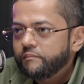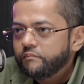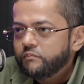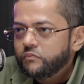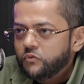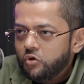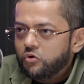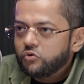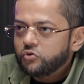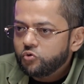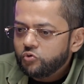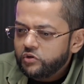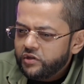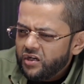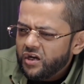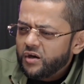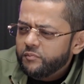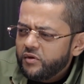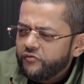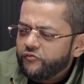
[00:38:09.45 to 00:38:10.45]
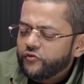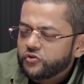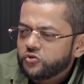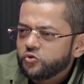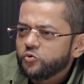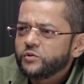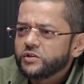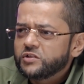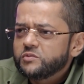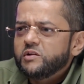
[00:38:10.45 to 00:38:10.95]
No, you'll hear me for 2
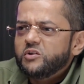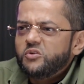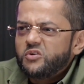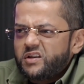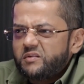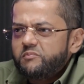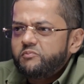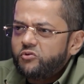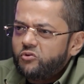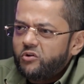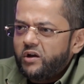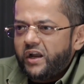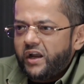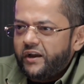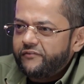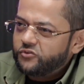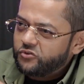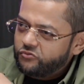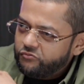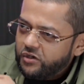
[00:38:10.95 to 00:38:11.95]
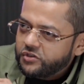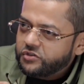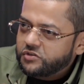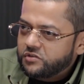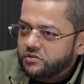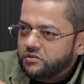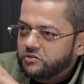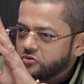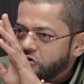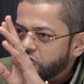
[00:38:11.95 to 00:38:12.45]
minutes. You'll be like, okay, bro, I have to
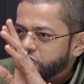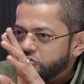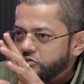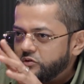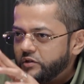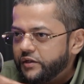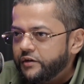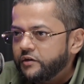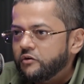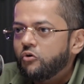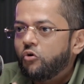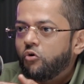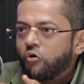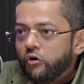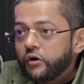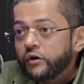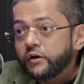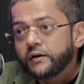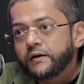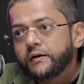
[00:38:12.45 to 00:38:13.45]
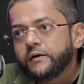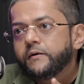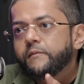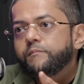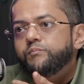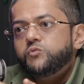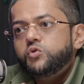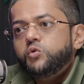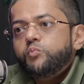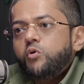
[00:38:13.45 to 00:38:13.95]
rush. Talk to you later. Or
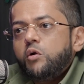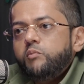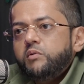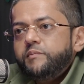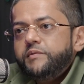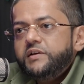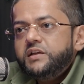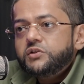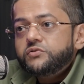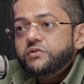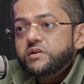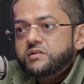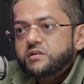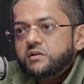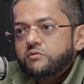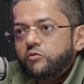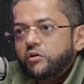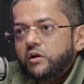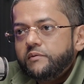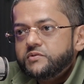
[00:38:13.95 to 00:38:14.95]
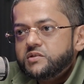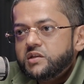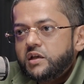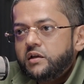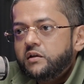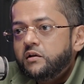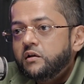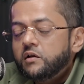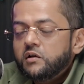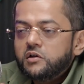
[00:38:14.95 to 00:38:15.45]
you'll probably be interested in what I'm
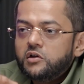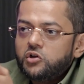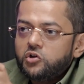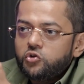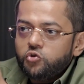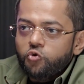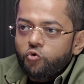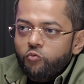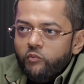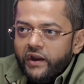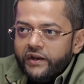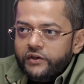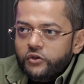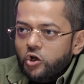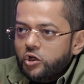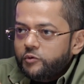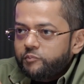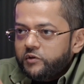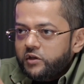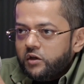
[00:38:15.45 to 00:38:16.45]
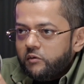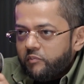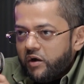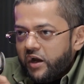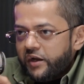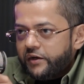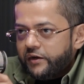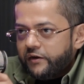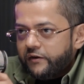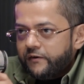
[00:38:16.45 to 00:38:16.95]
saying. You might not be a
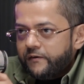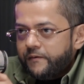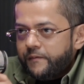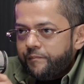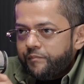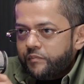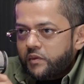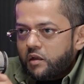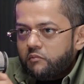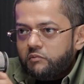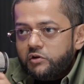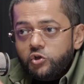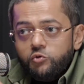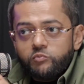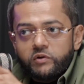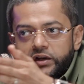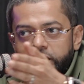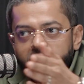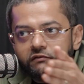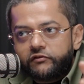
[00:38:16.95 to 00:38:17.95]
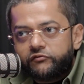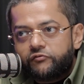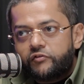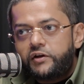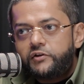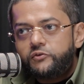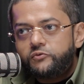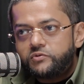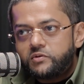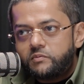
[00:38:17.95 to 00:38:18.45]
buyer, but you might have a
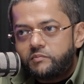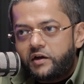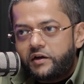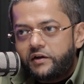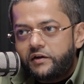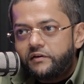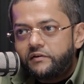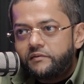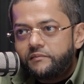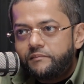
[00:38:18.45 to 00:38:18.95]
friend who's a buyer.